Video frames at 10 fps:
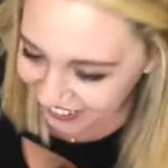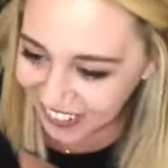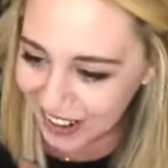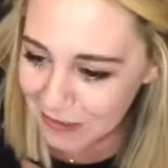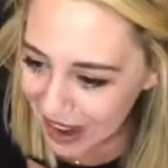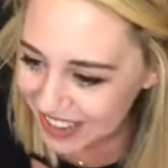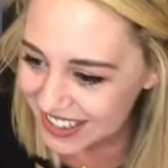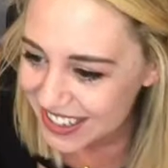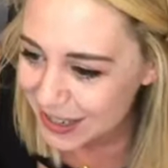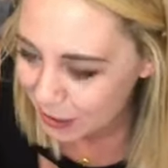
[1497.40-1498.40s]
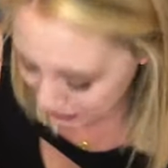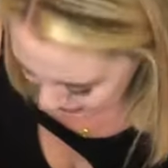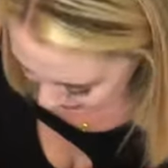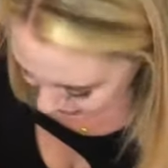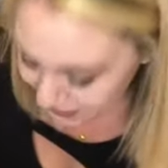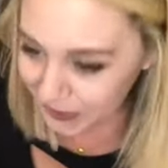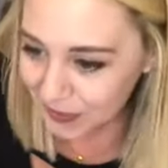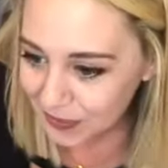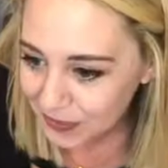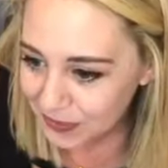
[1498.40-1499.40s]
All right, back to this quote.
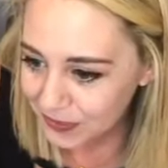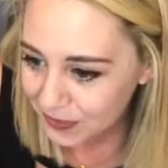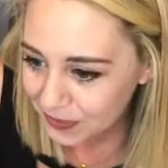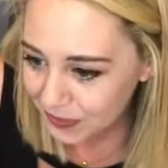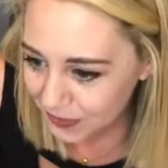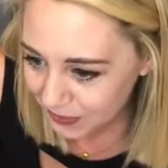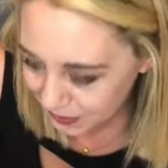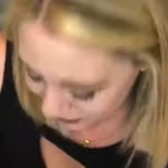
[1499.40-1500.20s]
Mm-hmm.